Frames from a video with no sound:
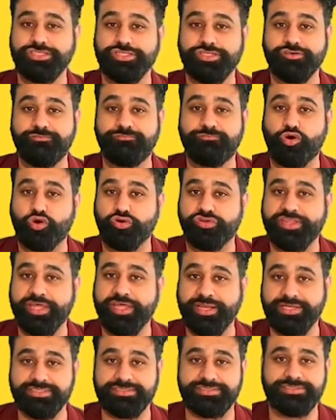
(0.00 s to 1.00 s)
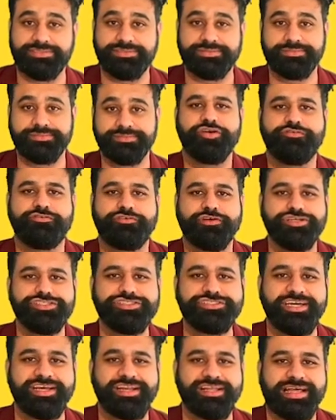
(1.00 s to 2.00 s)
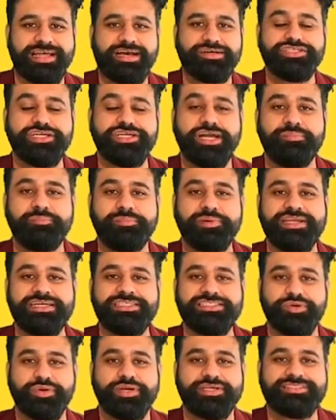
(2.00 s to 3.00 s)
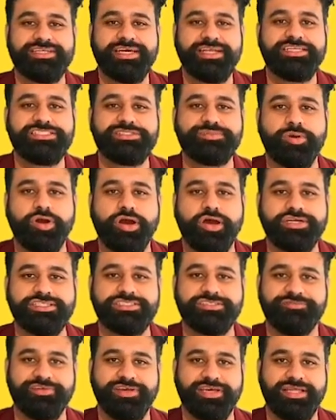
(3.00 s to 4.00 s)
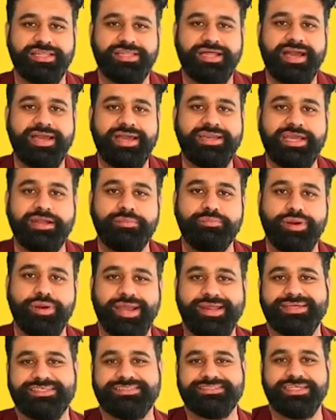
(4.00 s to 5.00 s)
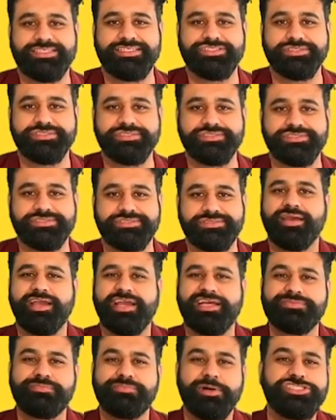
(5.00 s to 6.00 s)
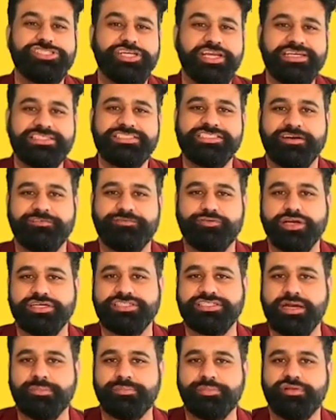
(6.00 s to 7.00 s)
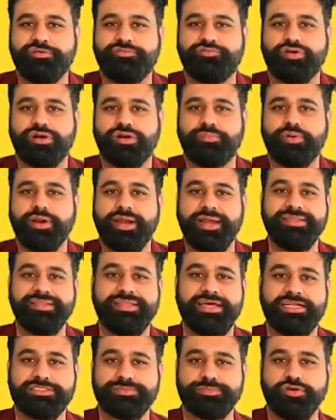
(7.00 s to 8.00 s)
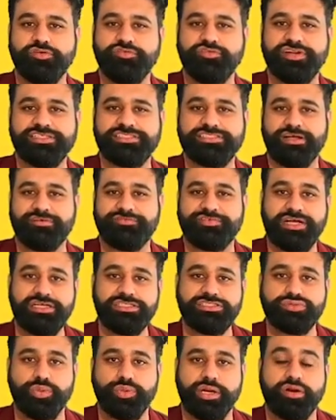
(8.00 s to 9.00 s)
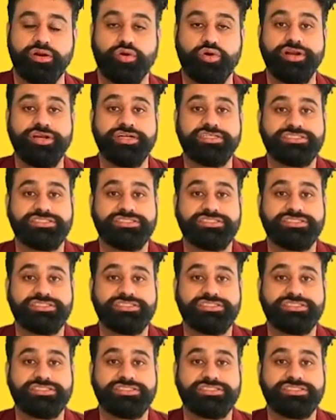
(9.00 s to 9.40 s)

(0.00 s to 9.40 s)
to do 4 things. First, it allows a company to extend its products via line and brand extensions. It's much easier, for example, for a brand that has proven itself elsewhere or in a